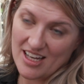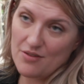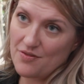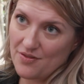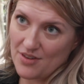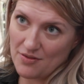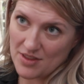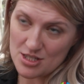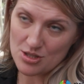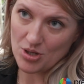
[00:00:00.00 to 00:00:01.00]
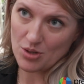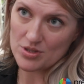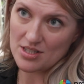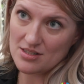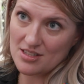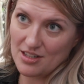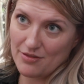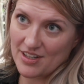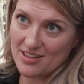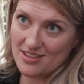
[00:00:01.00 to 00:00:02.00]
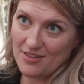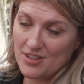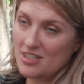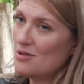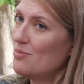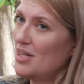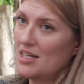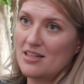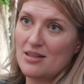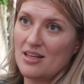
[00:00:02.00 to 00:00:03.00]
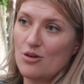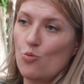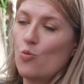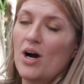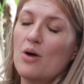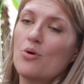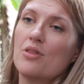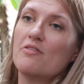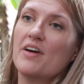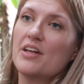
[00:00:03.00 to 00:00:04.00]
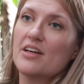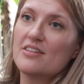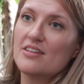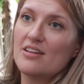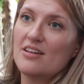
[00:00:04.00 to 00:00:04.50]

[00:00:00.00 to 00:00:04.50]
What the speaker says: If this treaty was insignificant, if it didn't mean anything, why were they fighting it?